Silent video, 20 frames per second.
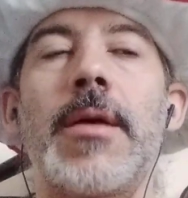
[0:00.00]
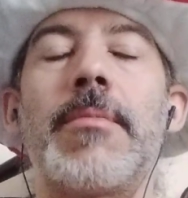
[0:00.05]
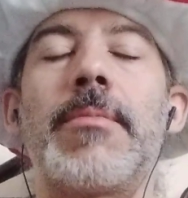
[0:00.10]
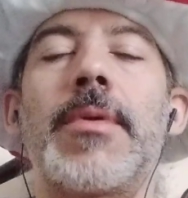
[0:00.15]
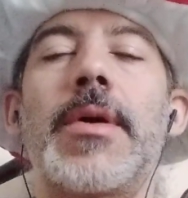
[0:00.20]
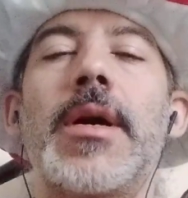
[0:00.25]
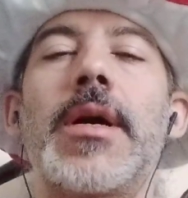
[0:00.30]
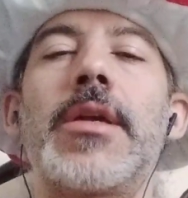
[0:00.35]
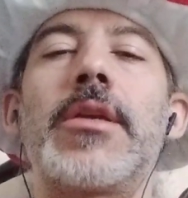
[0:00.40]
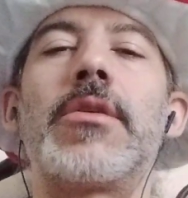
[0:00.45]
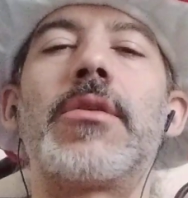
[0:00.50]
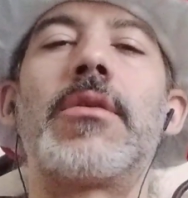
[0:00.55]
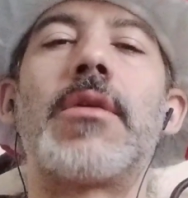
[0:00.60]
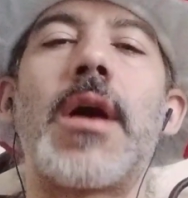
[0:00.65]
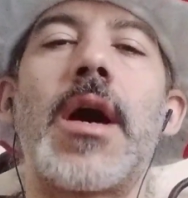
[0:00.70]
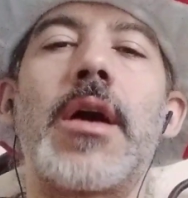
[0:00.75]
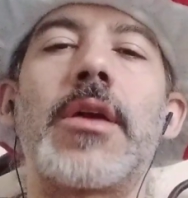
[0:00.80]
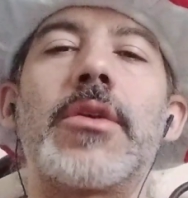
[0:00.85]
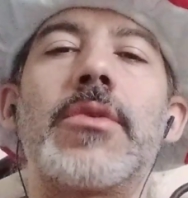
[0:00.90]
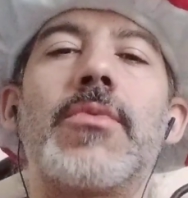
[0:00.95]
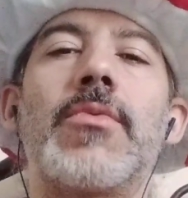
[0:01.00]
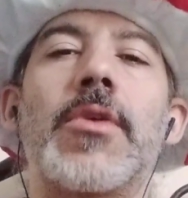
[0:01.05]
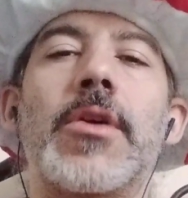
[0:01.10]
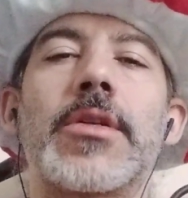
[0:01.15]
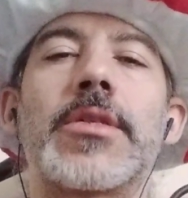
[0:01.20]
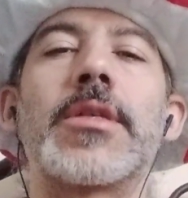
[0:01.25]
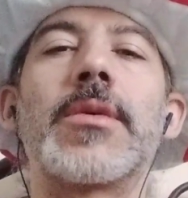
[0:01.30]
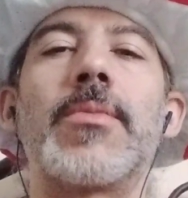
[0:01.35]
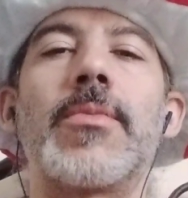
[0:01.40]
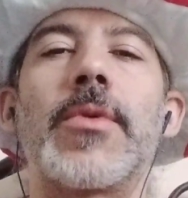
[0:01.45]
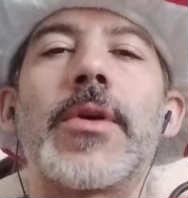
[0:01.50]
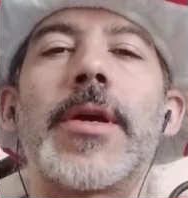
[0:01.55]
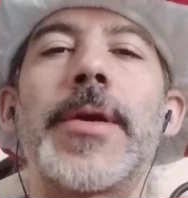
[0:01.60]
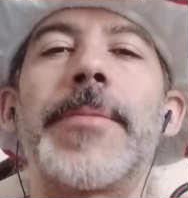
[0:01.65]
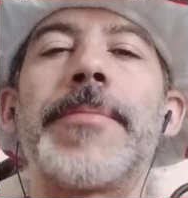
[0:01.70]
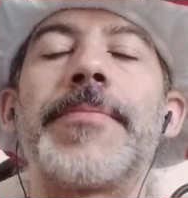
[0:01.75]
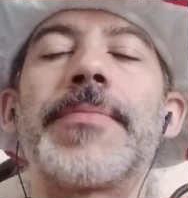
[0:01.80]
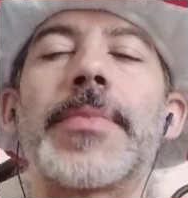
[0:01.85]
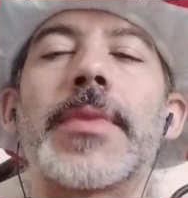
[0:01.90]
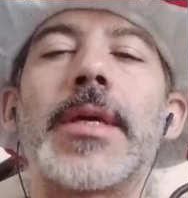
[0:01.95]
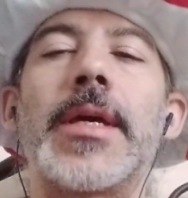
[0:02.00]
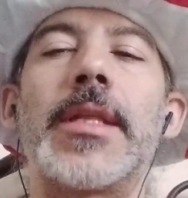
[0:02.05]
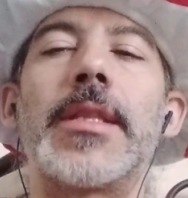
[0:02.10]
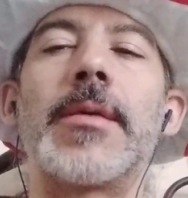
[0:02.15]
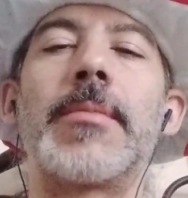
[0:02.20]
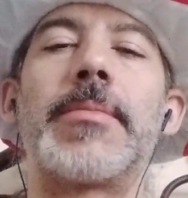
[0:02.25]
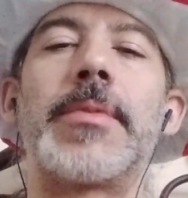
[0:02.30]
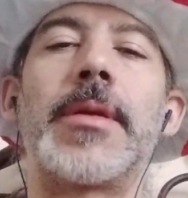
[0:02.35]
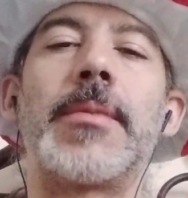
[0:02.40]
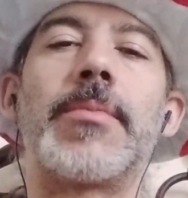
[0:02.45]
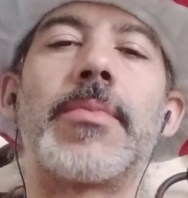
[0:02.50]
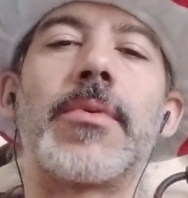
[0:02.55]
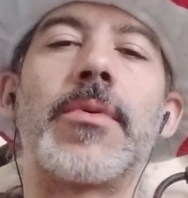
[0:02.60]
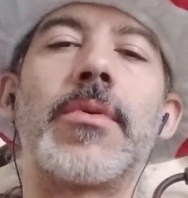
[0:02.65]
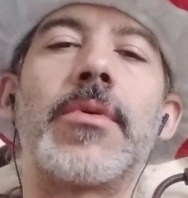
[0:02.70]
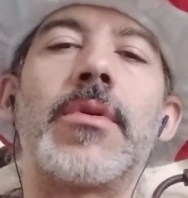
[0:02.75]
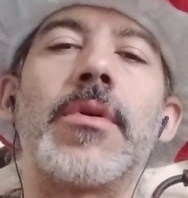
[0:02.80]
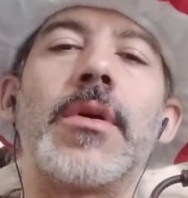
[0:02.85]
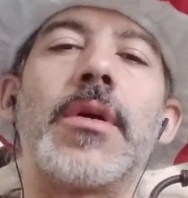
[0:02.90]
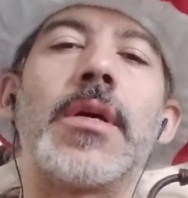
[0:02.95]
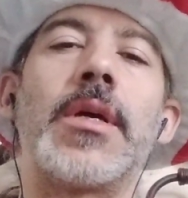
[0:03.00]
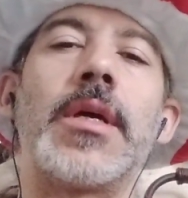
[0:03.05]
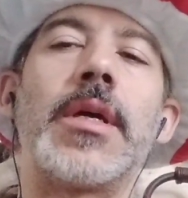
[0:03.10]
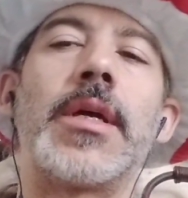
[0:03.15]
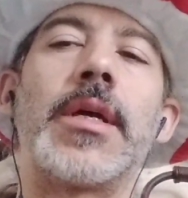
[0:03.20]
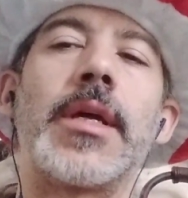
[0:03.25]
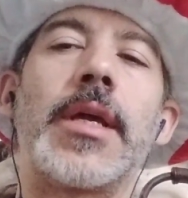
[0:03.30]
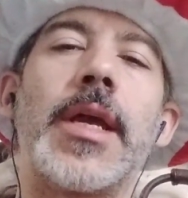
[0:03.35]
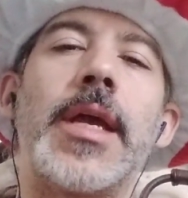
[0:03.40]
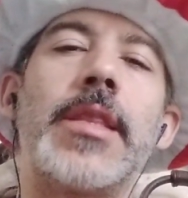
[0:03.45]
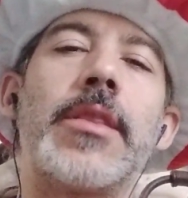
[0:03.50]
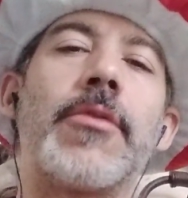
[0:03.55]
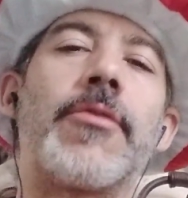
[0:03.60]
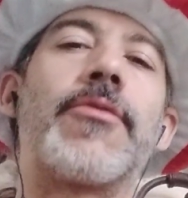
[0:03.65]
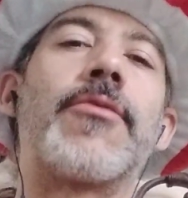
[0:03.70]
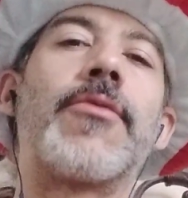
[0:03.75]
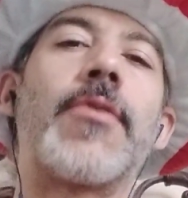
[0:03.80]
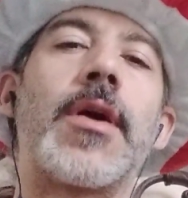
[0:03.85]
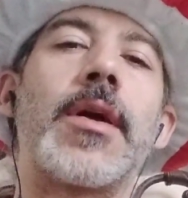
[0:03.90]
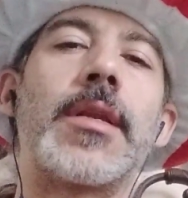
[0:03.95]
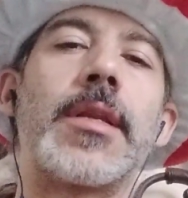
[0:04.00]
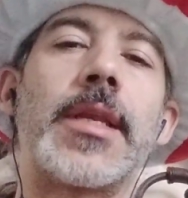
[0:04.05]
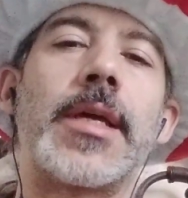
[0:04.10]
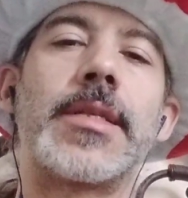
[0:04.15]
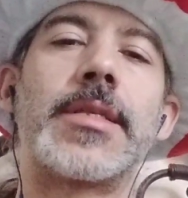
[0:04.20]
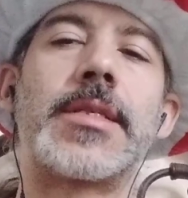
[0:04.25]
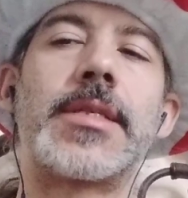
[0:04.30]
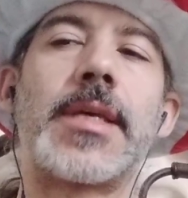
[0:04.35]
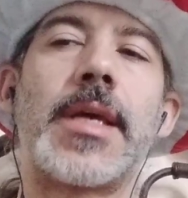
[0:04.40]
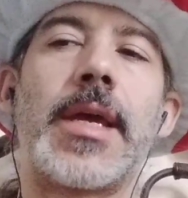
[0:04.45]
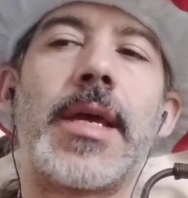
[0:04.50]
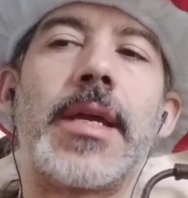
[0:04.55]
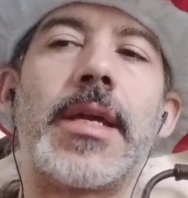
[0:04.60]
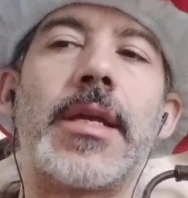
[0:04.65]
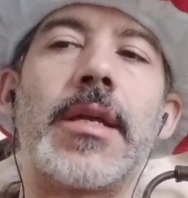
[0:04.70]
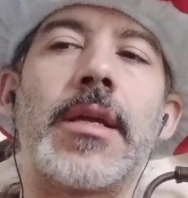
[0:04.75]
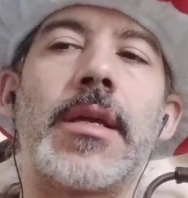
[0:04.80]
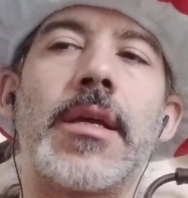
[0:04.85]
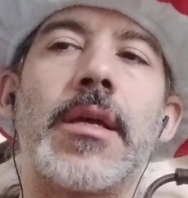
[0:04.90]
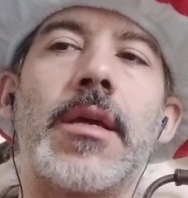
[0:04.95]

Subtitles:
But you know how you work somewhere and the people in the front, let's say,